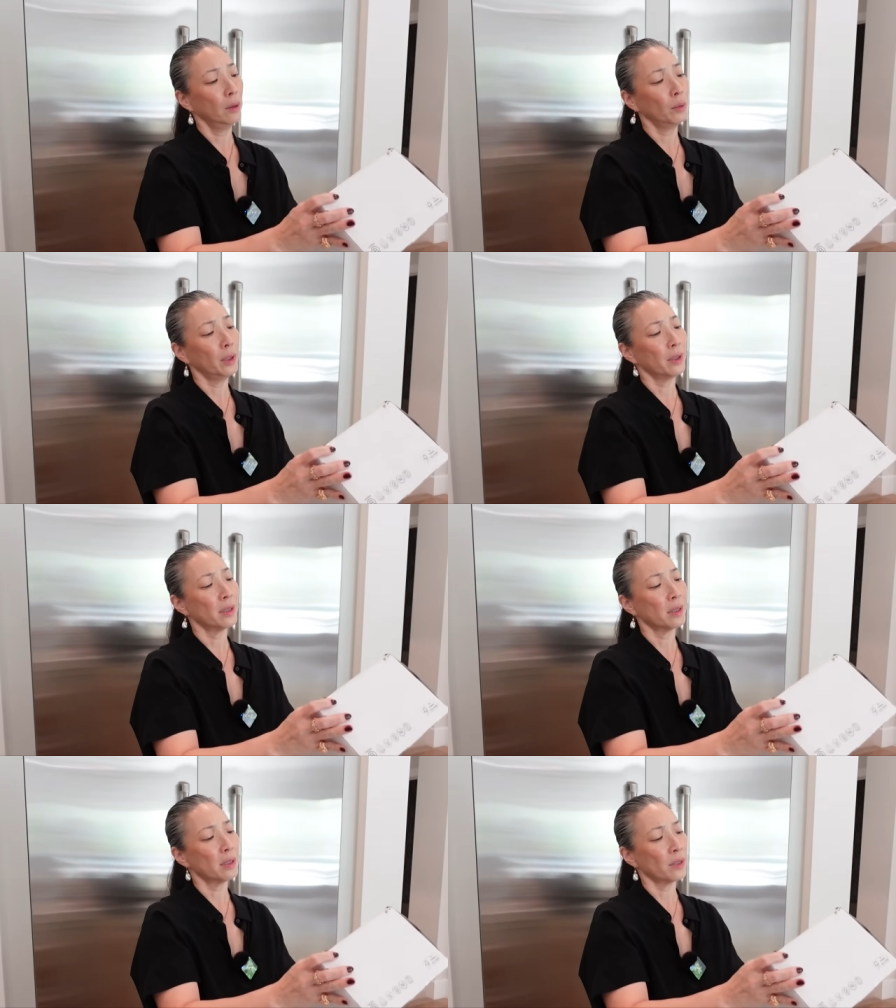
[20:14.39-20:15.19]
Where
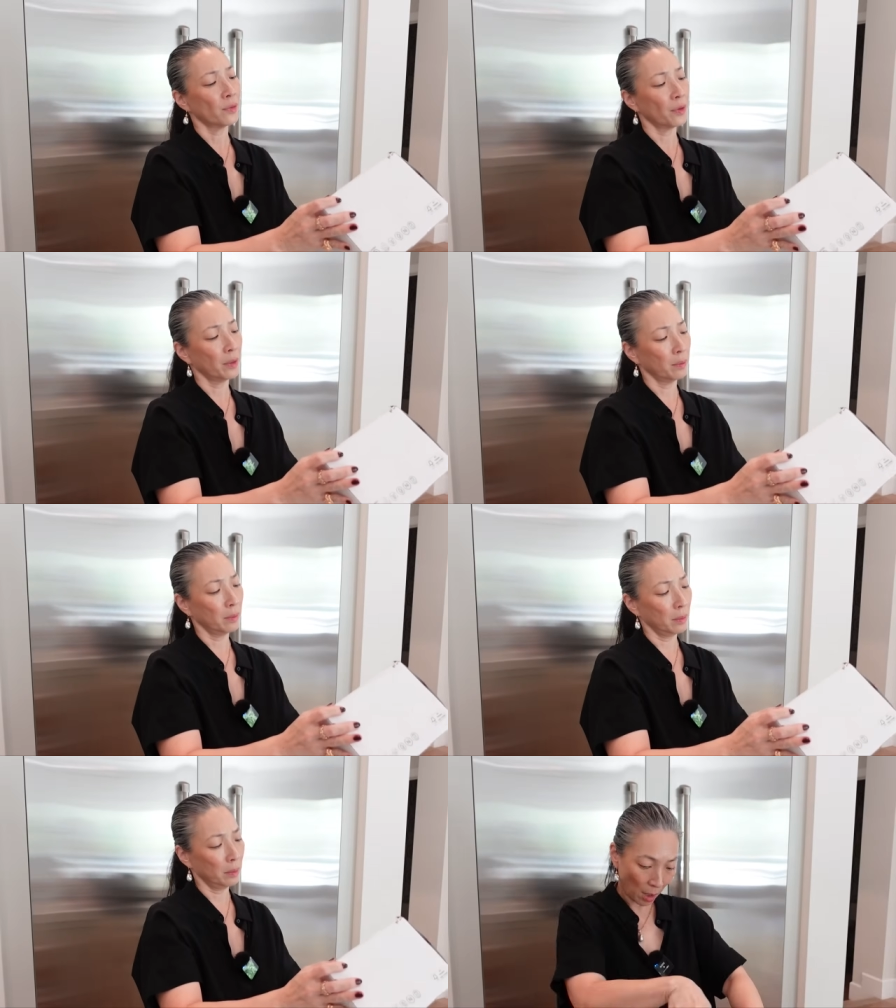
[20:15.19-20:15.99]
is this from?
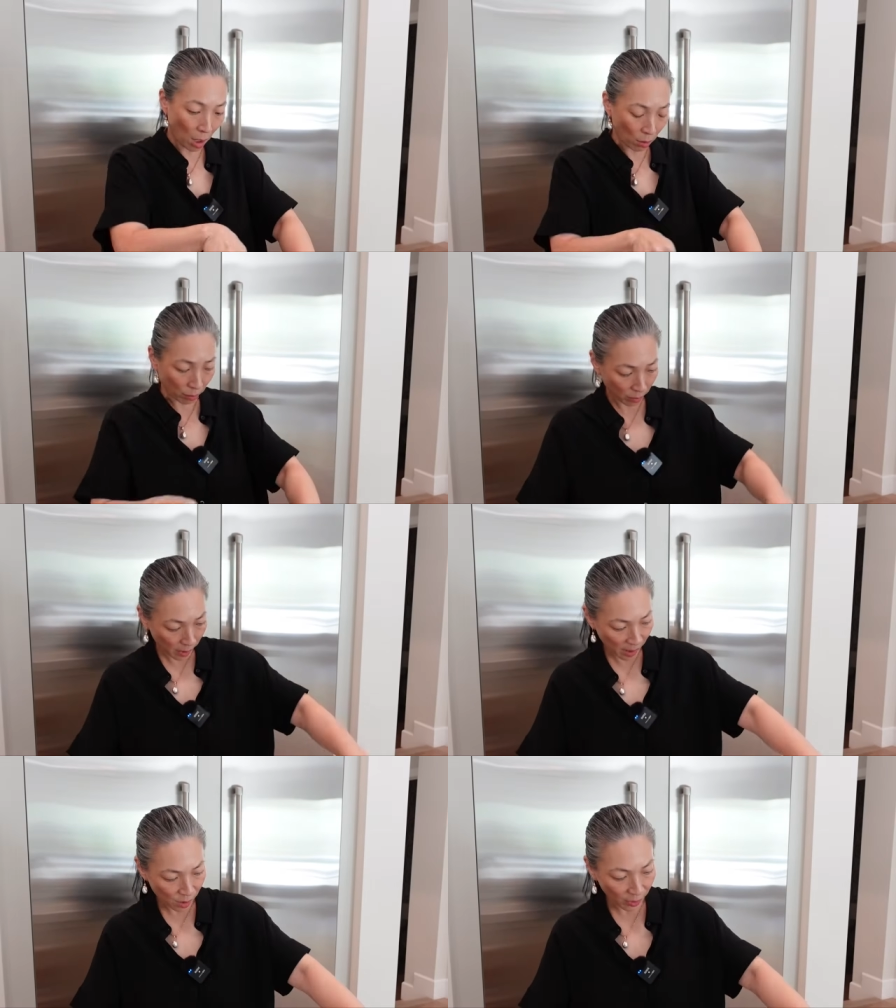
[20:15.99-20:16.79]
Oh, it
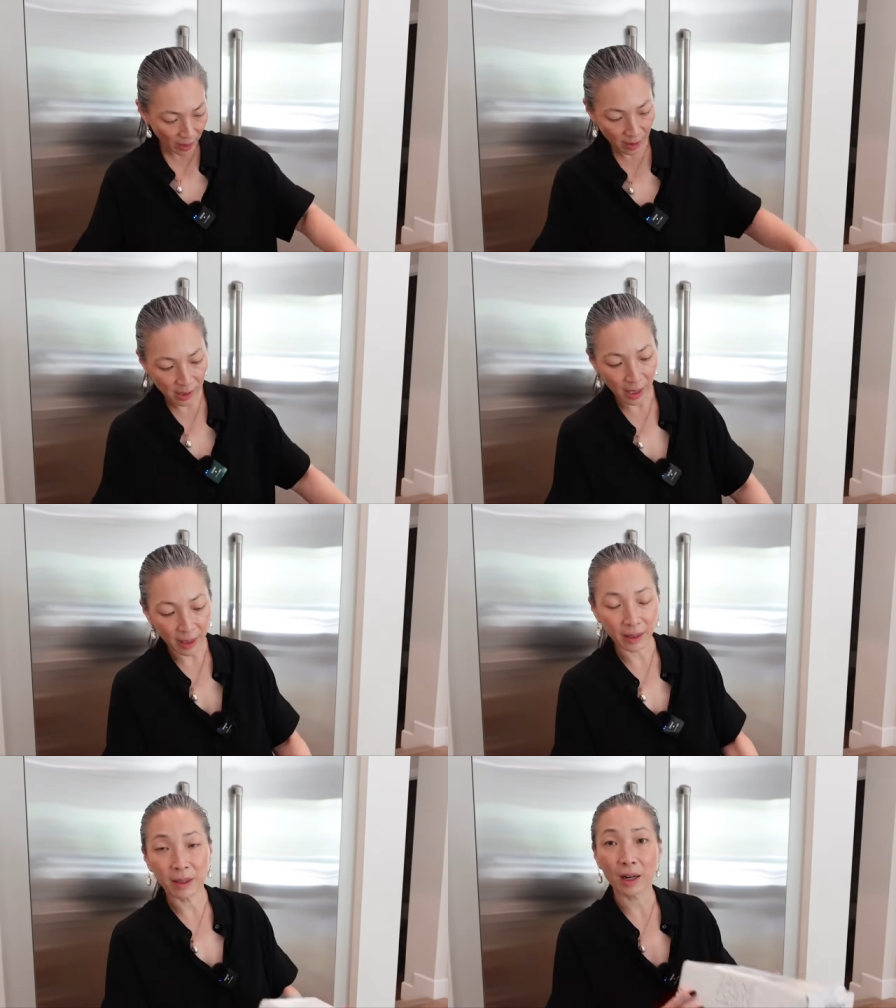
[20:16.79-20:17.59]
says right on the
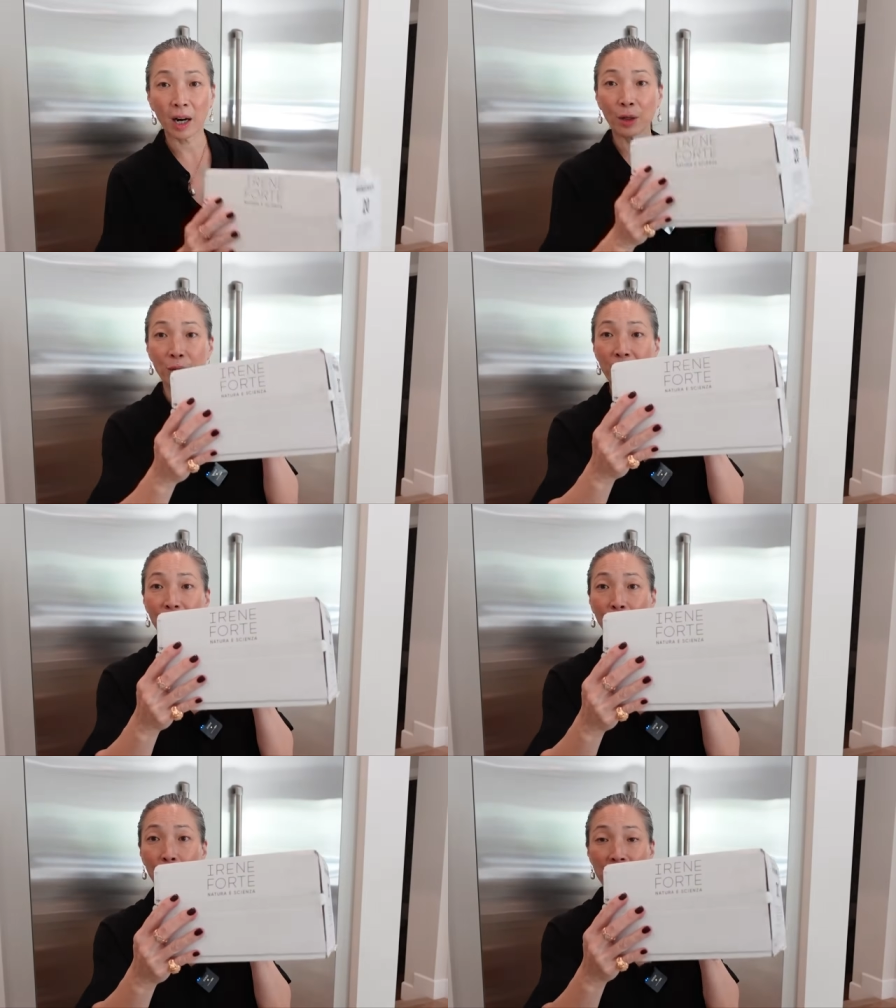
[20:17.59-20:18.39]
side, Irene
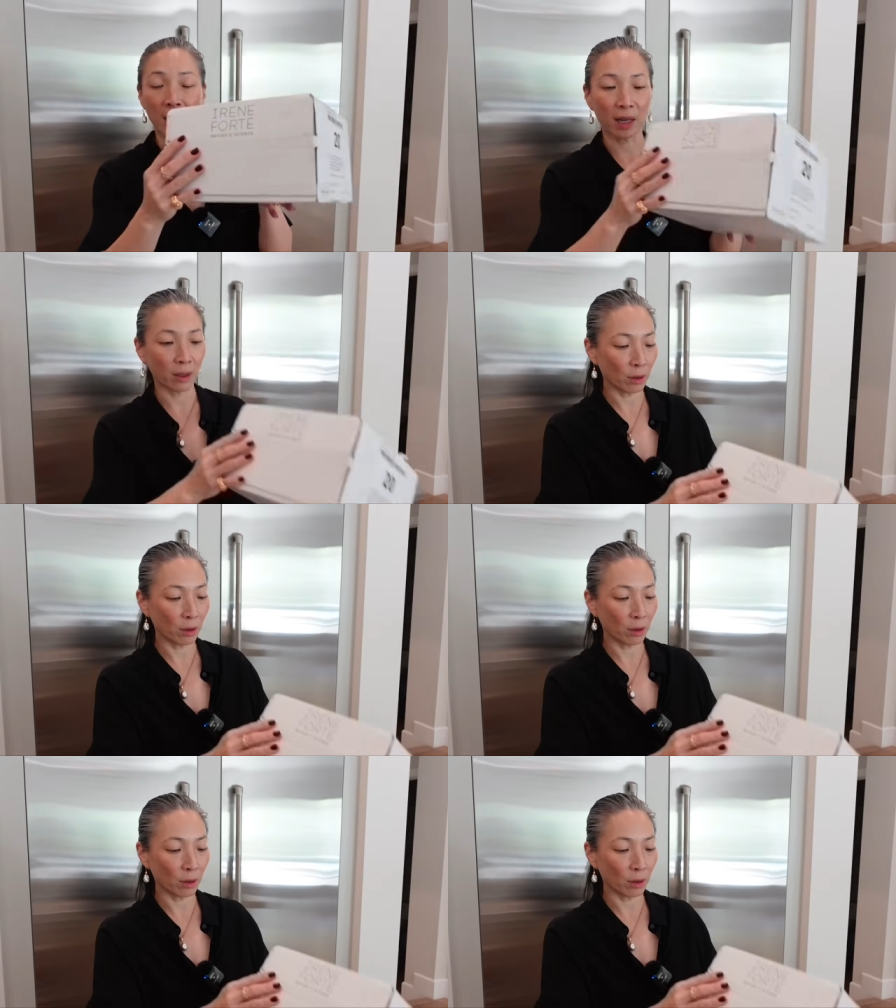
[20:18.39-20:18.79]
Forte.